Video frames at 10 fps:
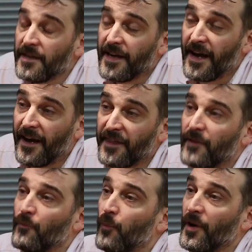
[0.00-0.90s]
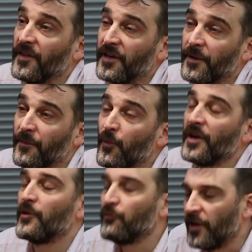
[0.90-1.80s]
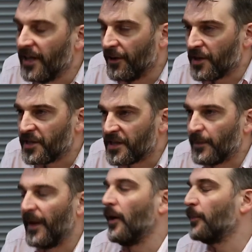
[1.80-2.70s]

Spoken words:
Yeah, I think one of the really nice things about our